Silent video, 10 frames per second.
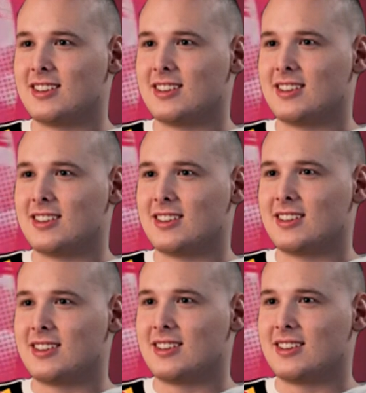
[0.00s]

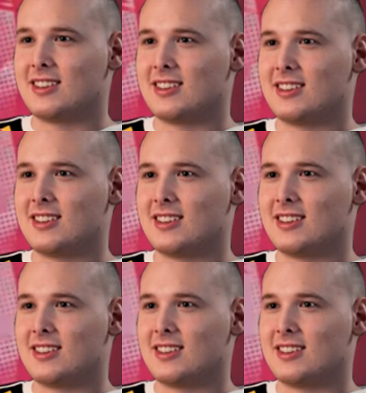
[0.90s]

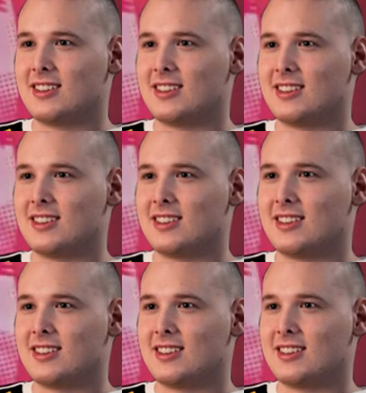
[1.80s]

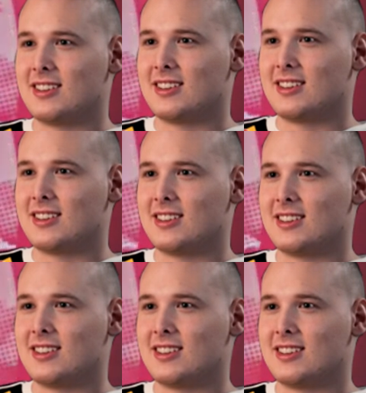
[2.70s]

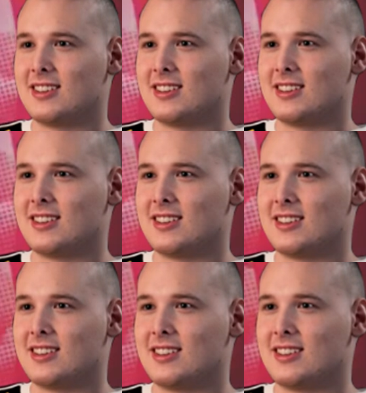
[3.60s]

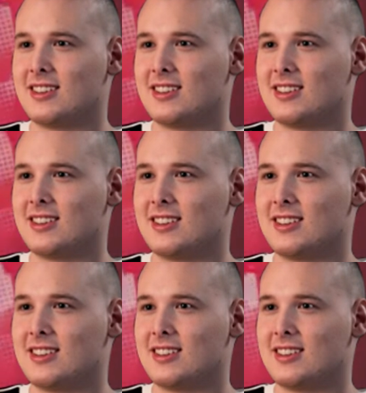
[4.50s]

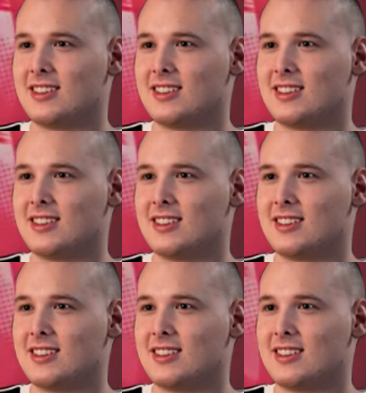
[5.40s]

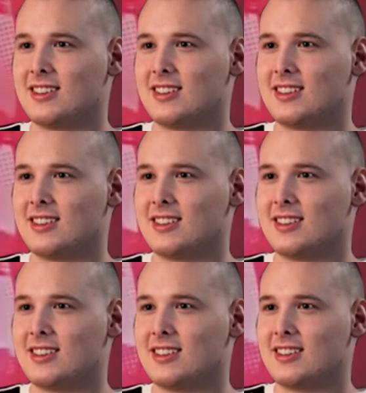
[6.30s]

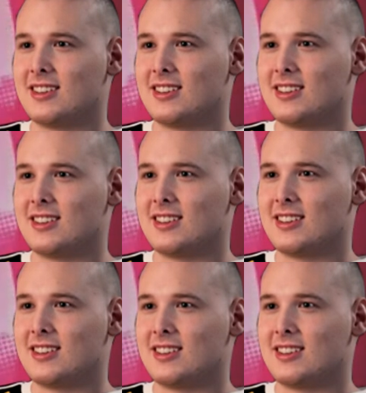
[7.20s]
The person shown says nothing.